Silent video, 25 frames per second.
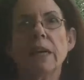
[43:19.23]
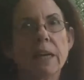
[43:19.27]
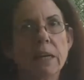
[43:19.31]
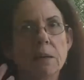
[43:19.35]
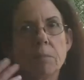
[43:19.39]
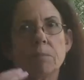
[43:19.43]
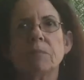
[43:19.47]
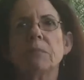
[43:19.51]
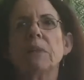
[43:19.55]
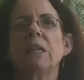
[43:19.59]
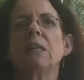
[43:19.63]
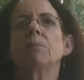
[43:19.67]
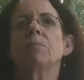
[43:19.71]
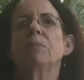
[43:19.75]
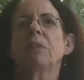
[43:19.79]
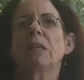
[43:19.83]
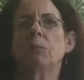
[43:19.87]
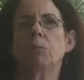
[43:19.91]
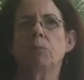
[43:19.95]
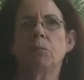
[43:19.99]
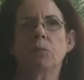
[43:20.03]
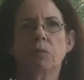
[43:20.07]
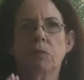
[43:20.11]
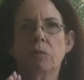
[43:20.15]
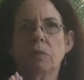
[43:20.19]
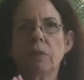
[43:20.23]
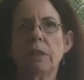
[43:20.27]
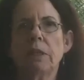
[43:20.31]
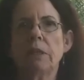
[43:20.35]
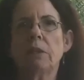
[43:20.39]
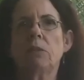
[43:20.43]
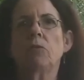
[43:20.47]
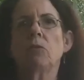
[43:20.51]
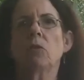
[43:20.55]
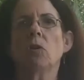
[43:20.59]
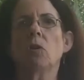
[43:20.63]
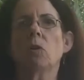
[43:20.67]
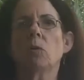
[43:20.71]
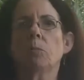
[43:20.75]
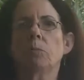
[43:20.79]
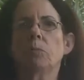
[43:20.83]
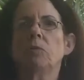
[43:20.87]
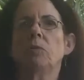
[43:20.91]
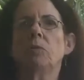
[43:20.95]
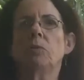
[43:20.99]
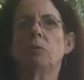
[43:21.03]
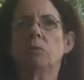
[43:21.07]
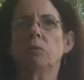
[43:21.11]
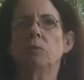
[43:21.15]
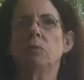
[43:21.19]
That was their job
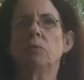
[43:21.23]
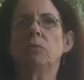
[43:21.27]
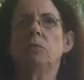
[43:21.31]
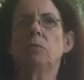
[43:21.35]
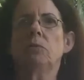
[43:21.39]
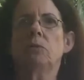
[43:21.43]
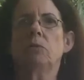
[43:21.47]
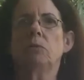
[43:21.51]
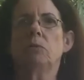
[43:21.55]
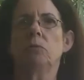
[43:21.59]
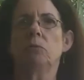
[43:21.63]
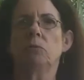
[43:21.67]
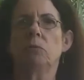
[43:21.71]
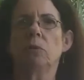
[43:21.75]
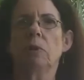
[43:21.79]
to